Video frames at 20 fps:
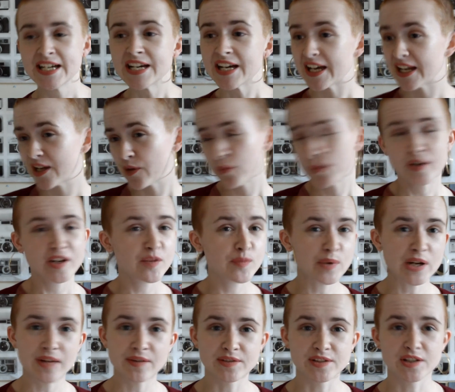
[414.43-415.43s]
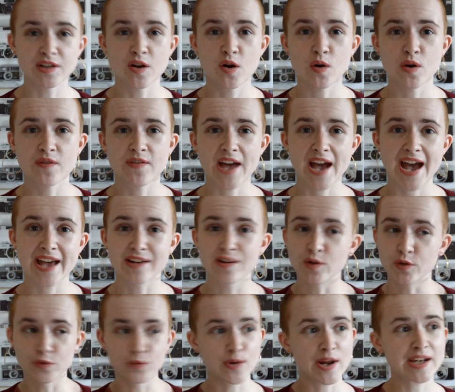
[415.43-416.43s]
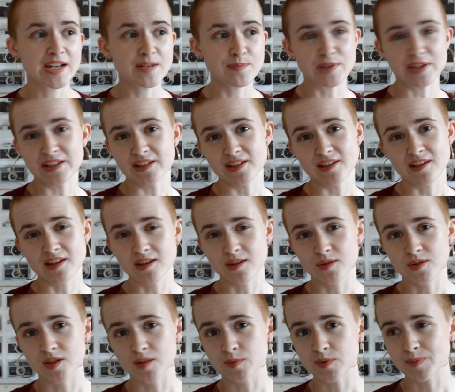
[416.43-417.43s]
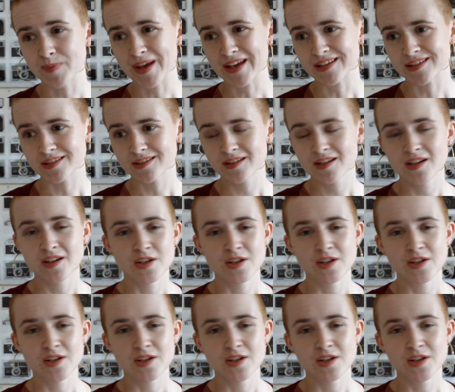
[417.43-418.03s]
and I wouldn't have been able to go if I hadn't already been to the YouTube space.